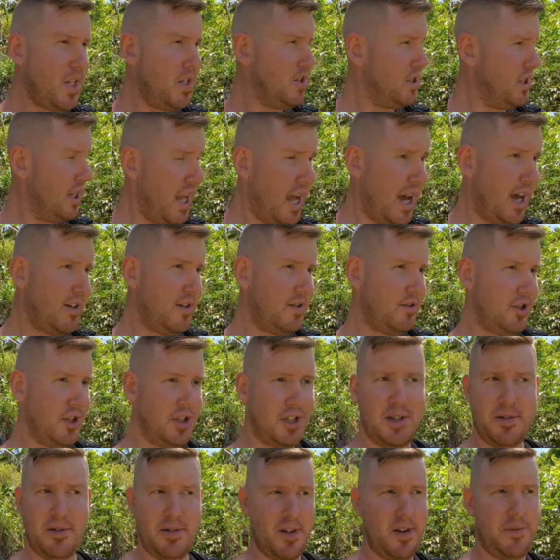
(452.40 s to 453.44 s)
So yeah,
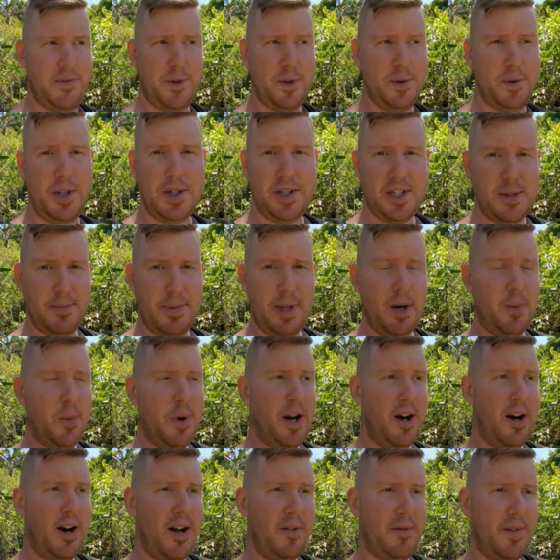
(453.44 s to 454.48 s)
just a few things to be
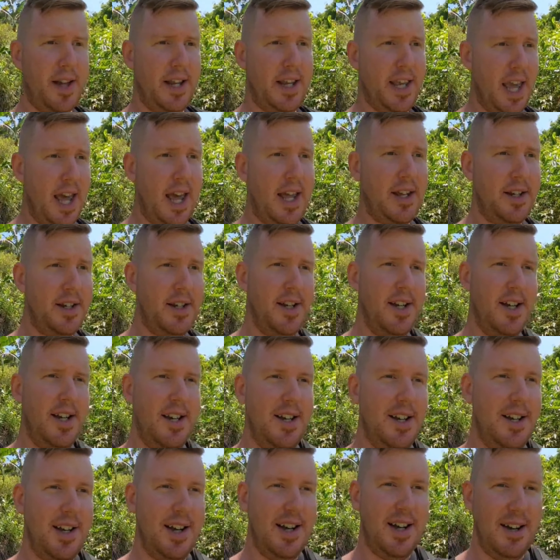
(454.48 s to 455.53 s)
aware of. Again,
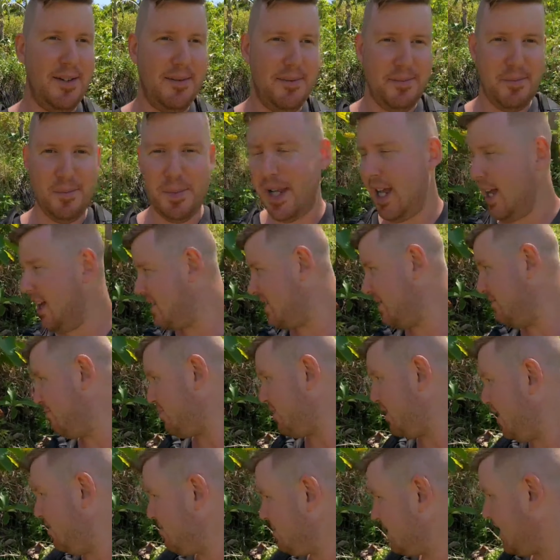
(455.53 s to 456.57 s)
we had some
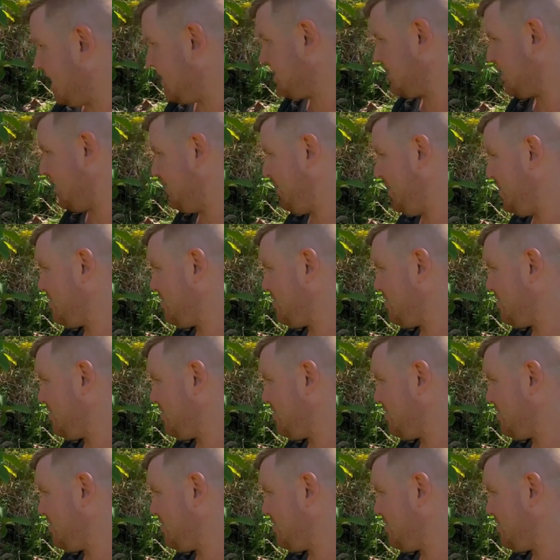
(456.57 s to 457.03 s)
problems last time,